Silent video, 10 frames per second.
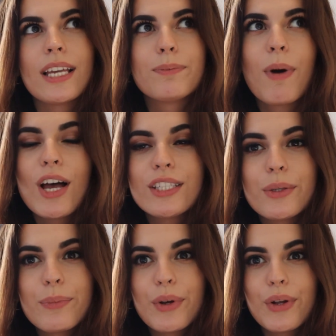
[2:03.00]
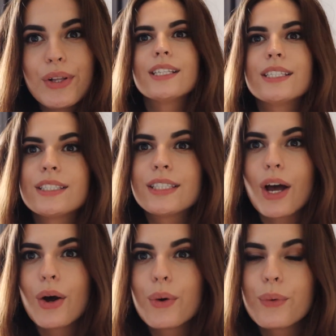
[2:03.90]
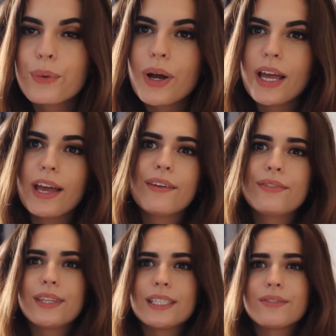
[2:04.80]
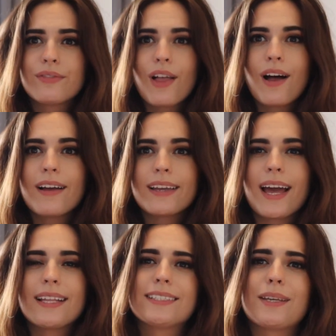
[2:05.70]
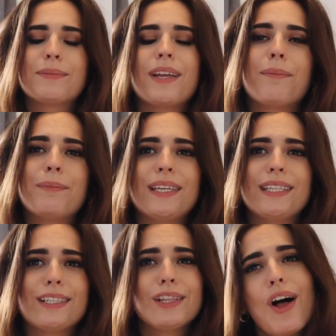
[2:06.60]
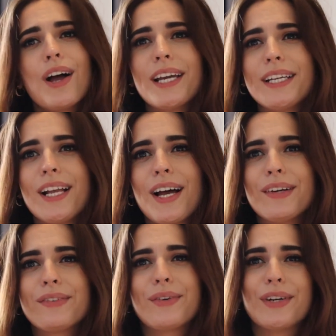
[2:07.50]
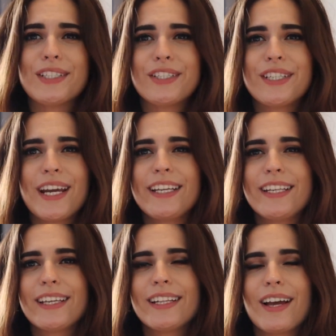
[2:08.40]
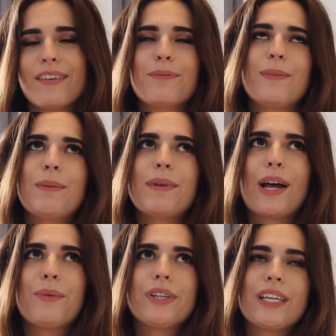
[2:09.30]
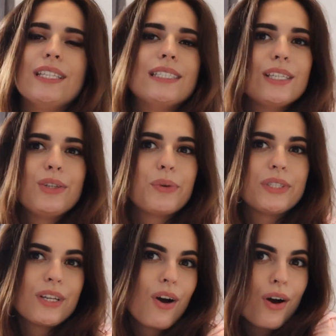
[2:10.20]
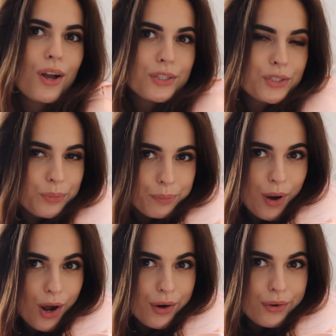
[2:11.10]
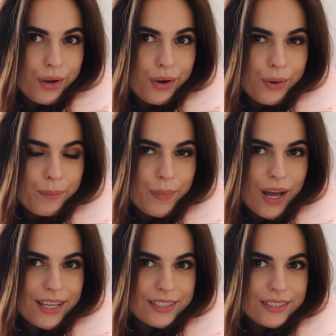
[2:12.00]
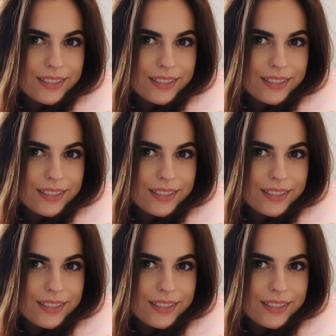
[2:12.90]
as possible. So if this vlog ends up not being long enough or entertaining enough, maybe I will continue it on tomorrow, but